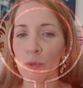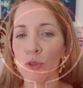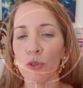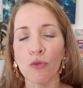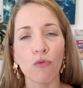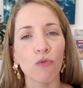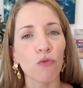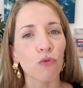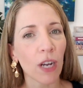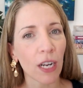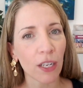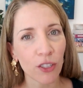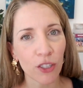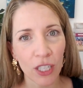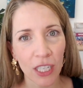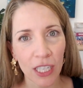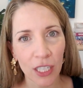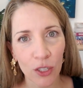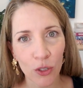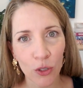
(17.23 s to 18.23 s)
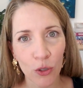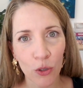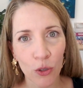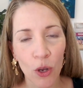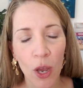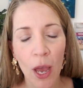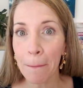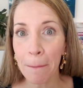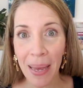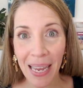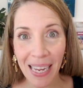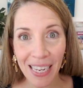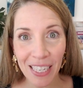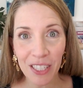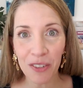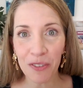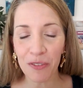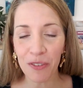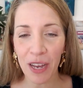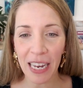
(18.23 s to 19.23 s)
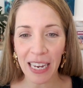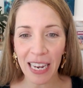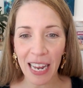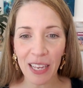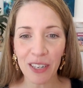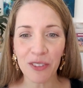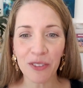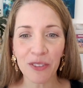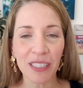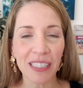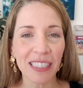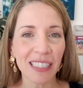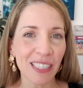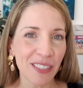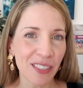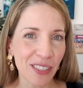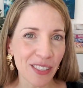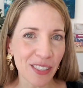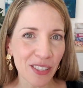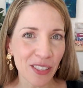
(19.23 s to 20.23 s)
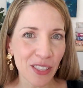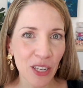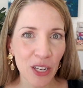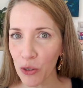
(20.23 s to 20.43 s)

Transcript: to rush into major financial decisions,